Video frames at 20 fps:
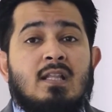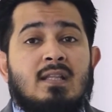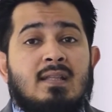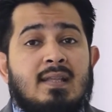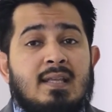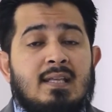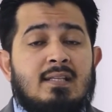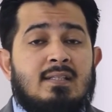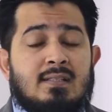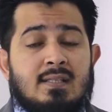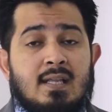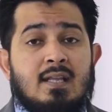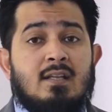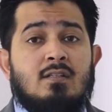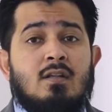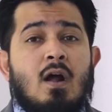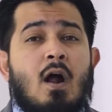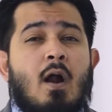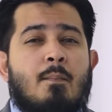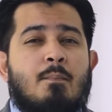These
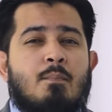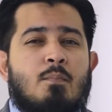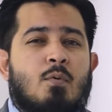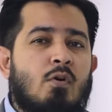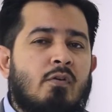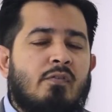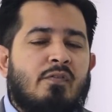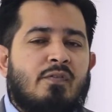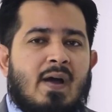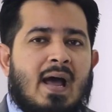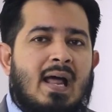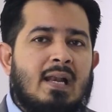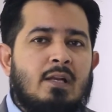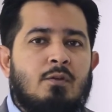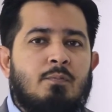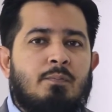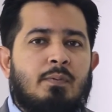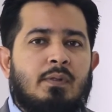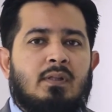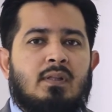things are more
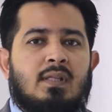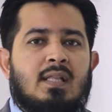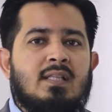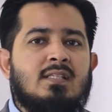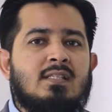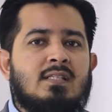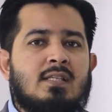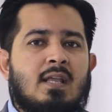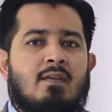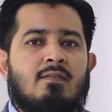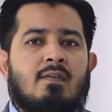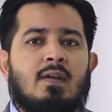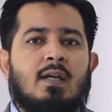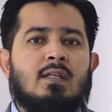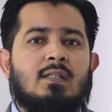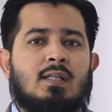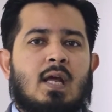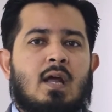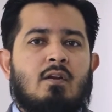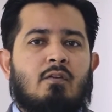valuable than saving a
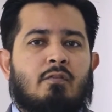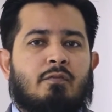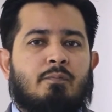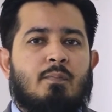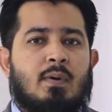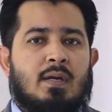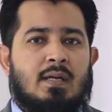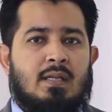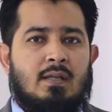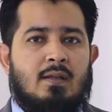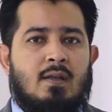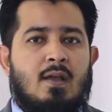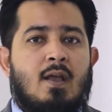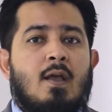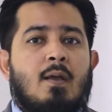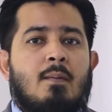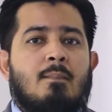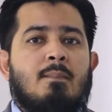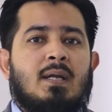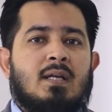ton of money,
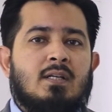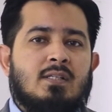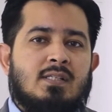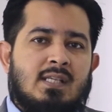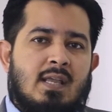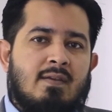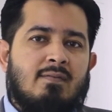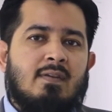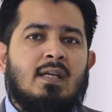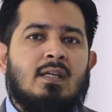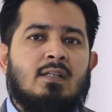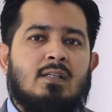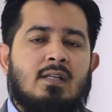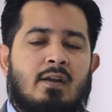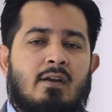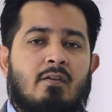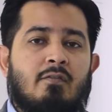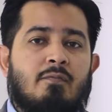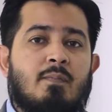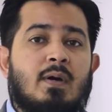because saving a
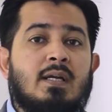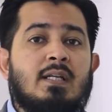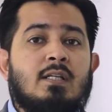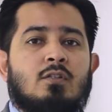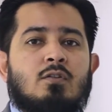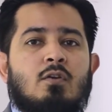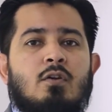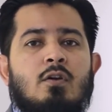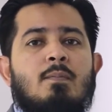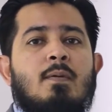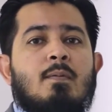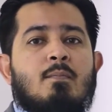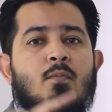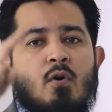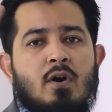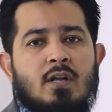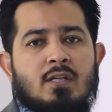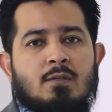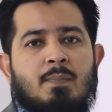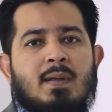ton of money is going to be
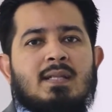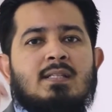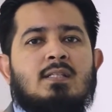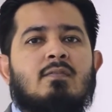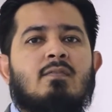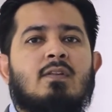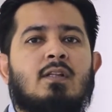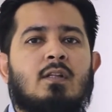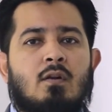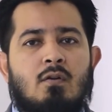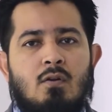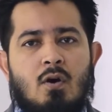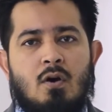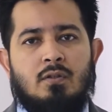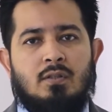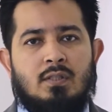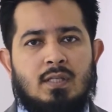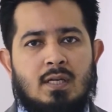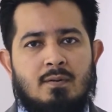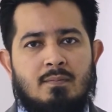more expensive in the
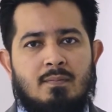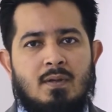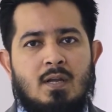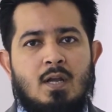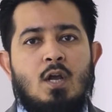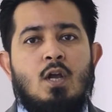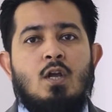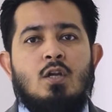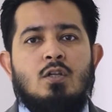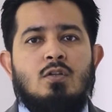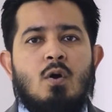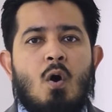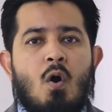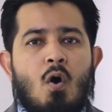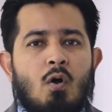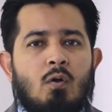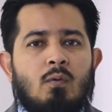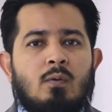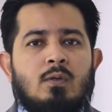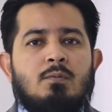long term. So
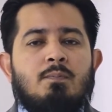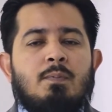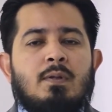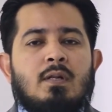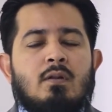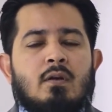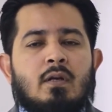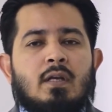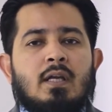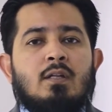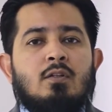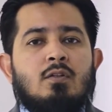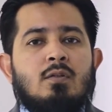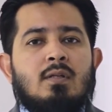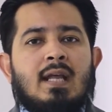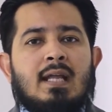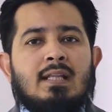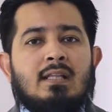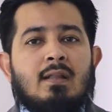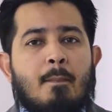always be looking to
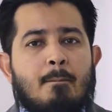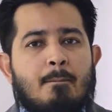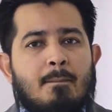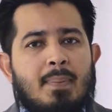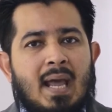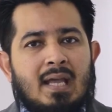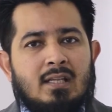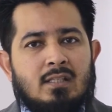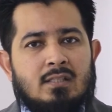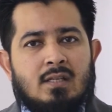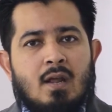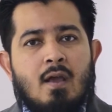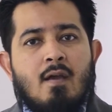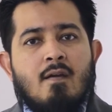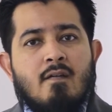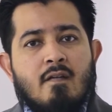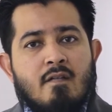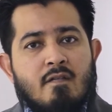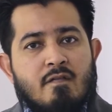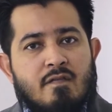get the best
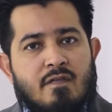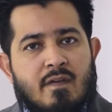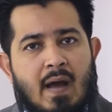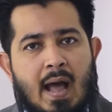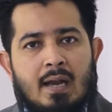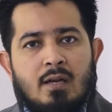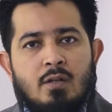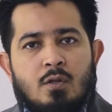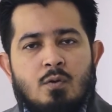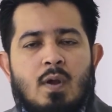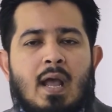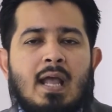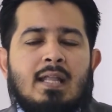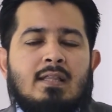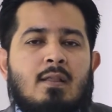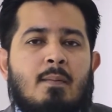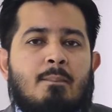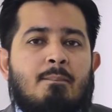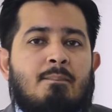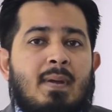value
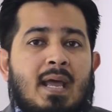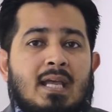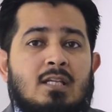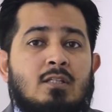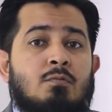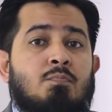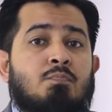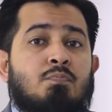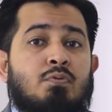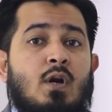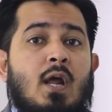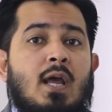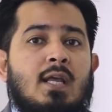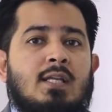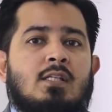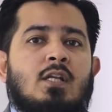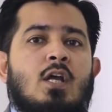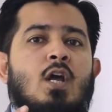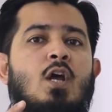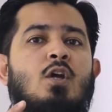at the best
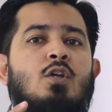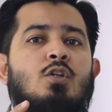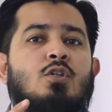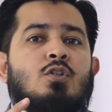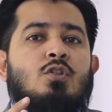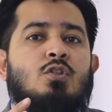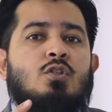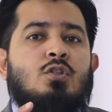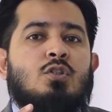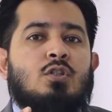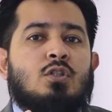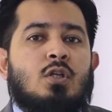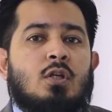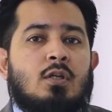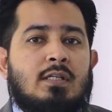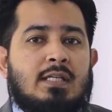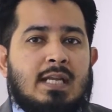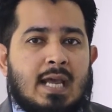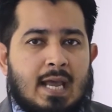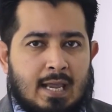price
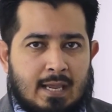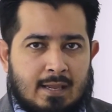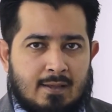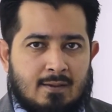today.